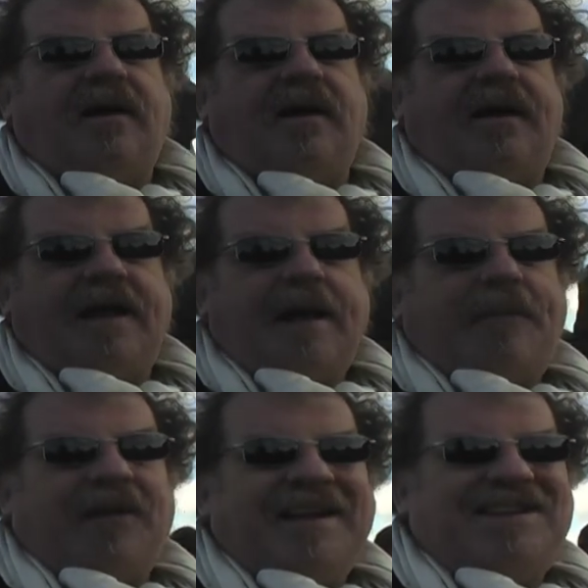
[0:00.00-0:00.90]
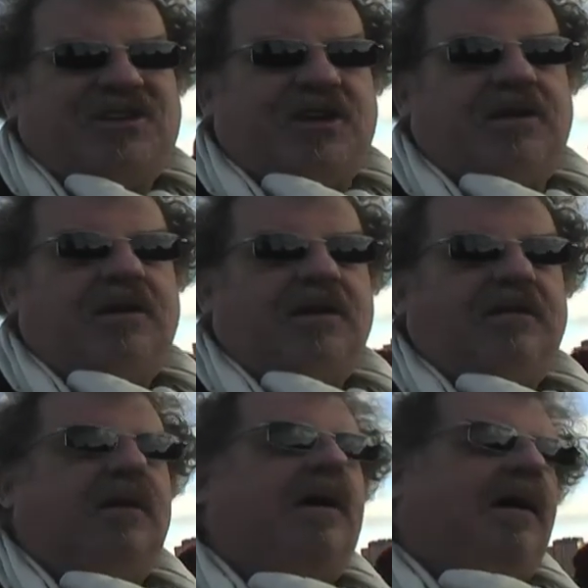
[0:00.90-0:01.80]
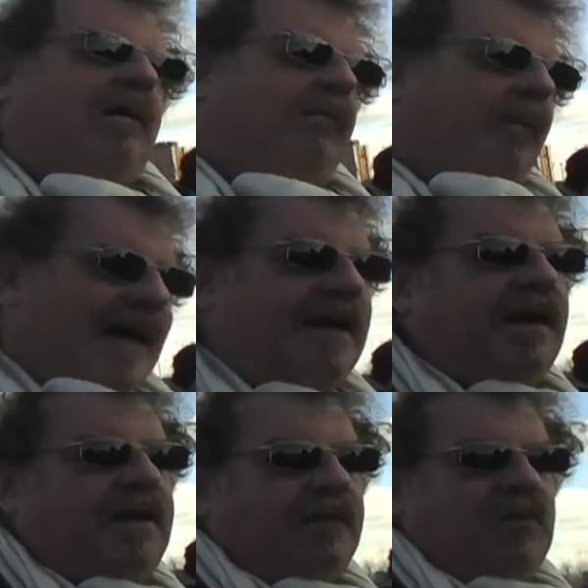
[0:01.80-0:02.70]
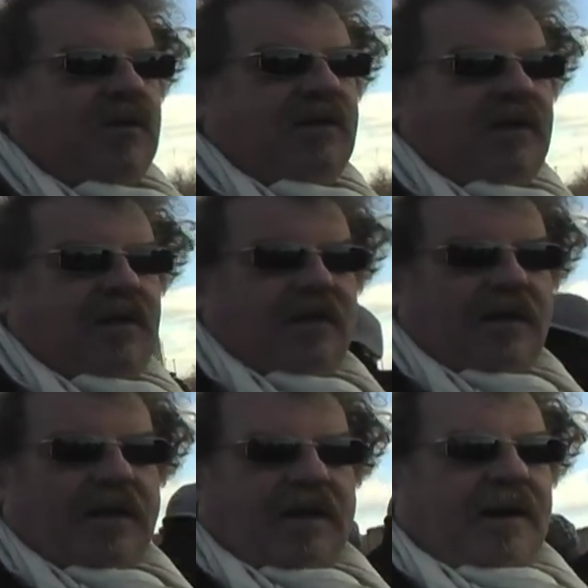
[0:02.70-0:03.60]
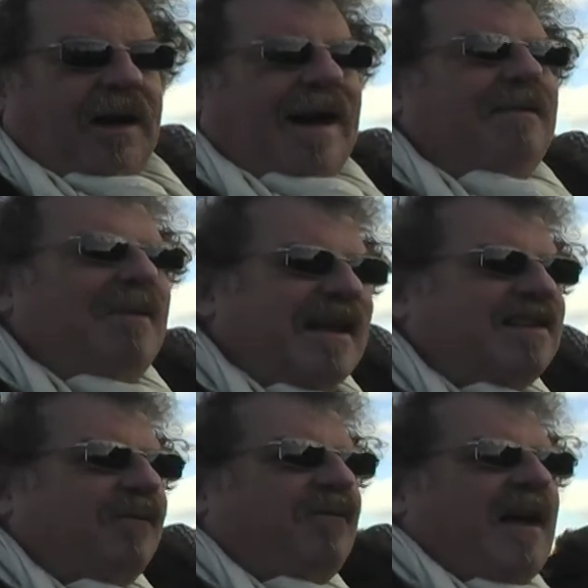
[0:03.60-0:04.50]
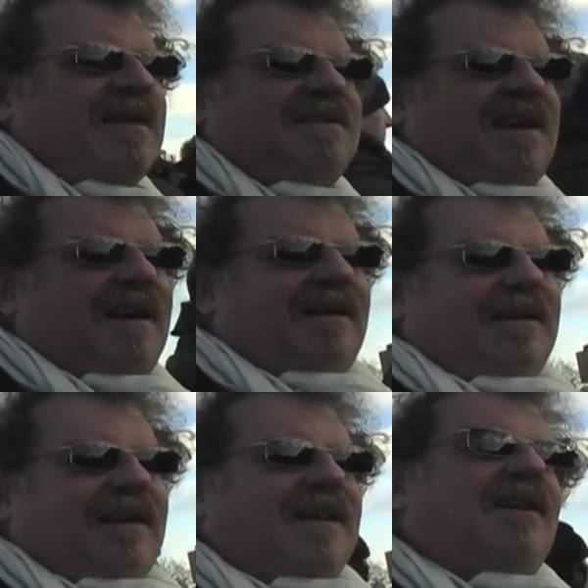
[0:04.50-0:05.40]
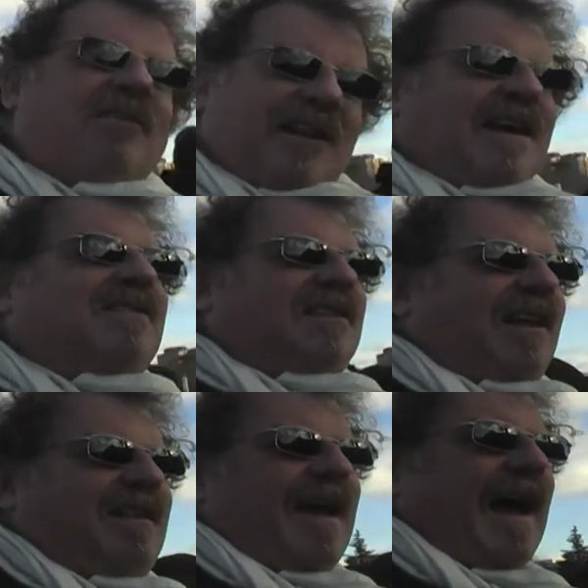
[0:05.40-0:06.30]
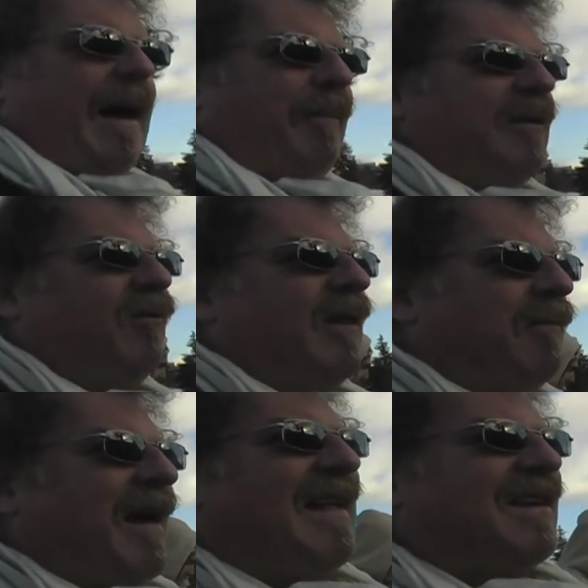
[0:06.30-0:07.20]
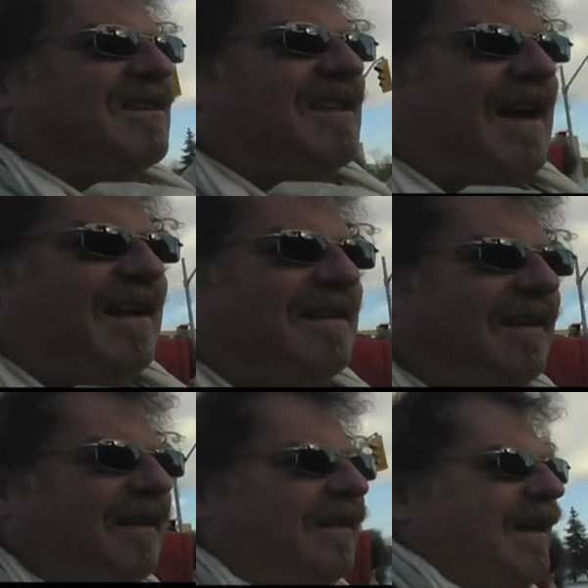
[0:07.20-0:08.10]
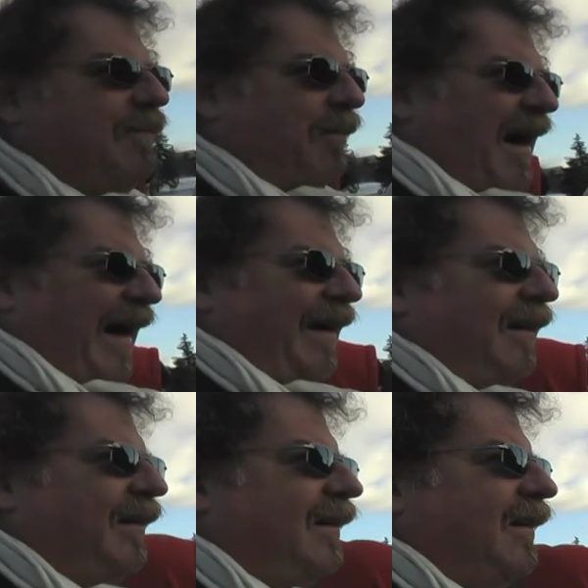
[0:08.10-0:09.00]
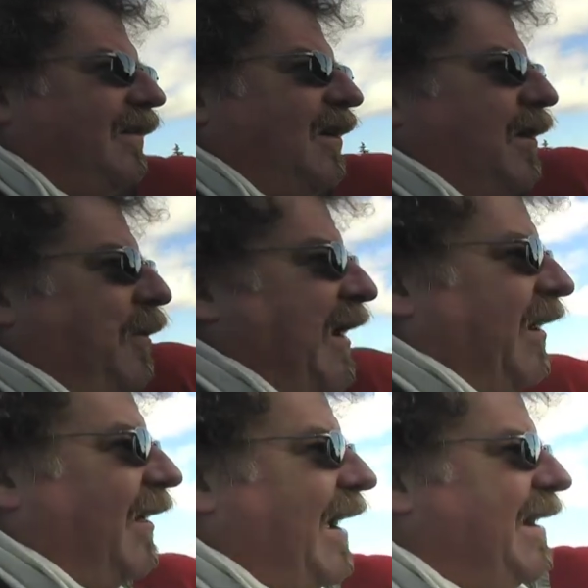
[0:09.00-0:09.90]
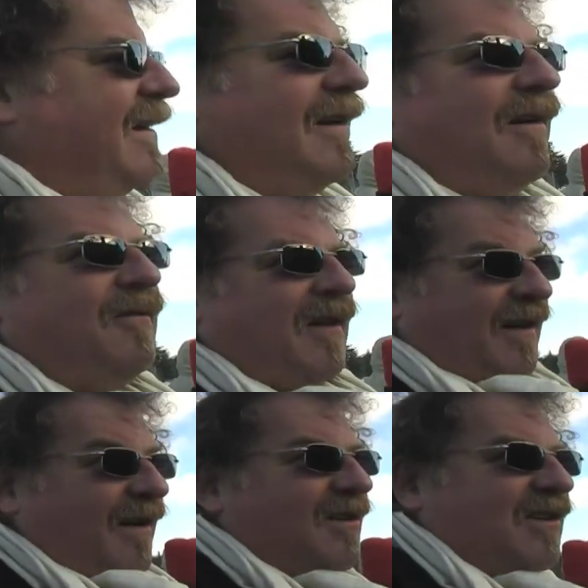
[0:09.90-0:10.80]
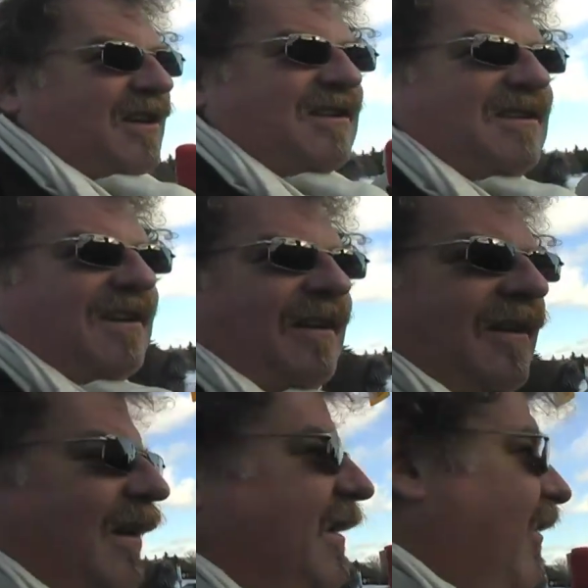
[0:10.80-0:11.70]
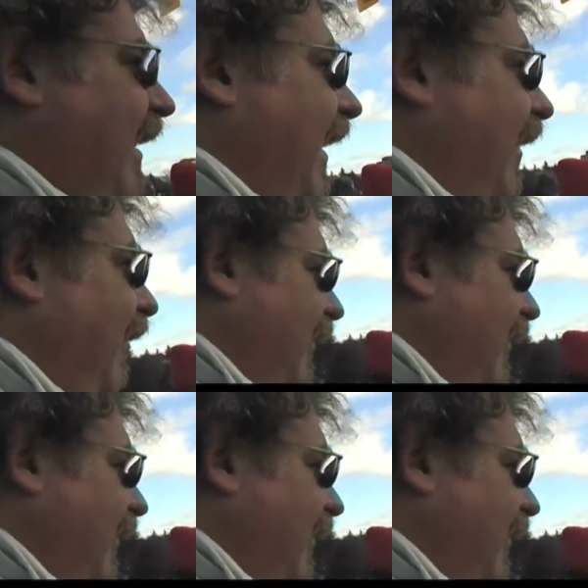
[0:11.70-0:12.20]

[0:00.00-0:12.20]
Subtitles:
in an Appalachian mining community and made some friends there. And the really interesting thing happened when the miners then came back to the picket line for the nurses in Ohio.